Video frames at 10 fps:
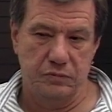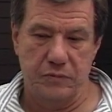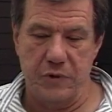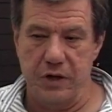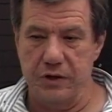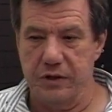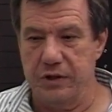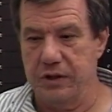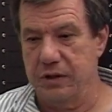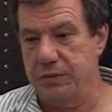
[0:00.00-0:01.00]
now you're
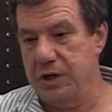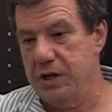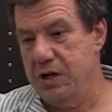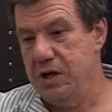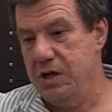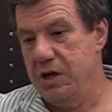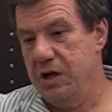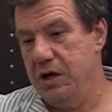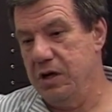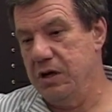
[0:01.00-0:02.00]
killing me.
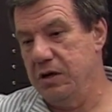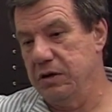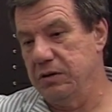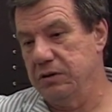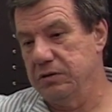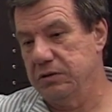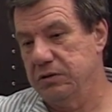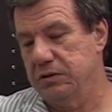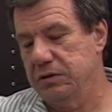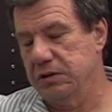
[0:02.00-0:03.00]

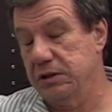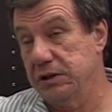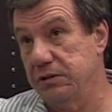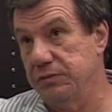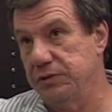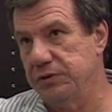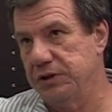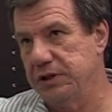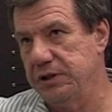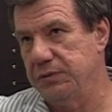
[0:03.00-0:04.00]
I can't remember
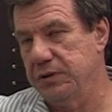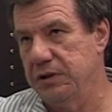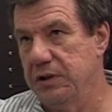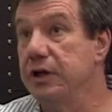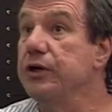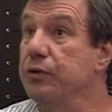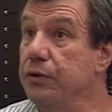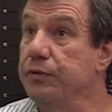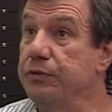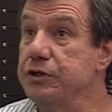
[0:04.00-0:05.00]
his name. Do you
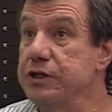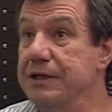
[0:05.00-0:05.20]
remember his